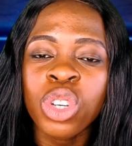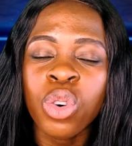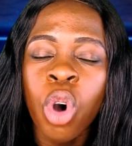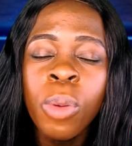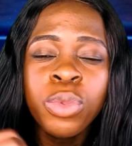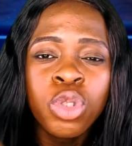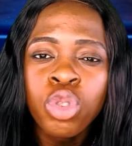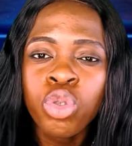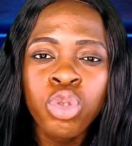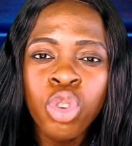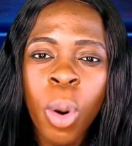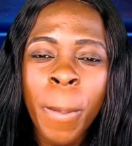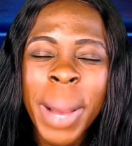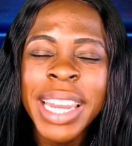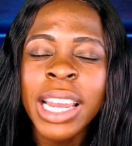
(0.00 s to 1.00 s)
comes to
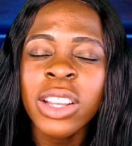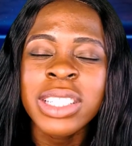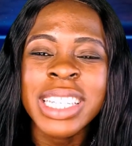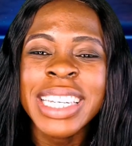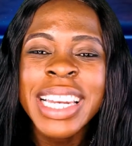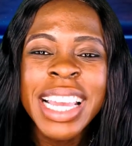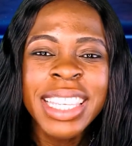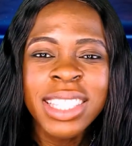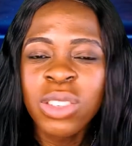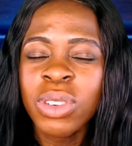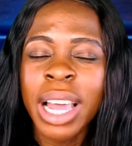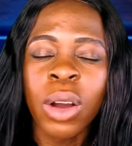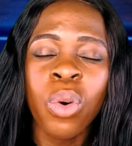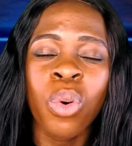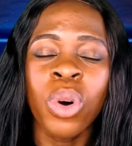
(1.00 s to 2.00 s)
your mind and the next thing
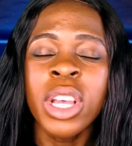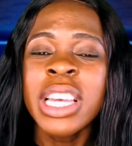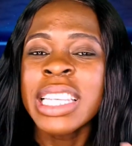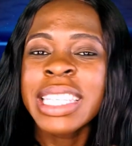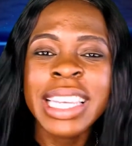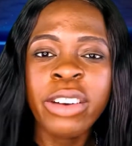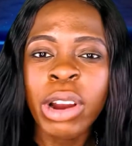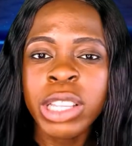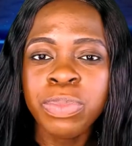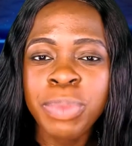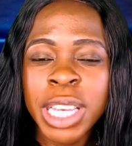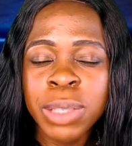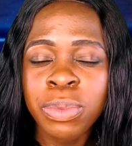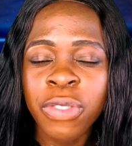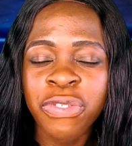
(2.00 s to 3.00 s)
like oh cigarette
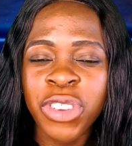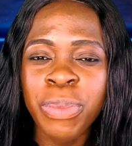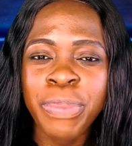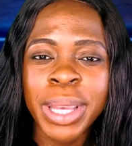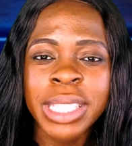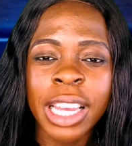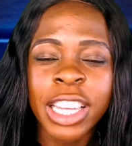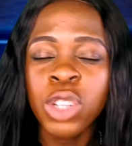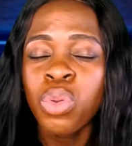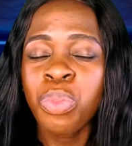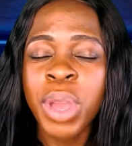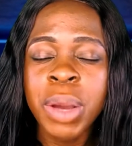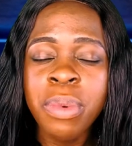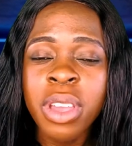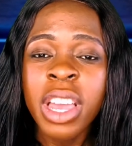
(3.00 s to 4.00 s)
makes me feel better it will
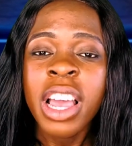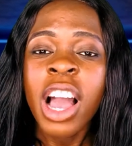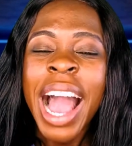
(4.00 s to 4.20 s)
make me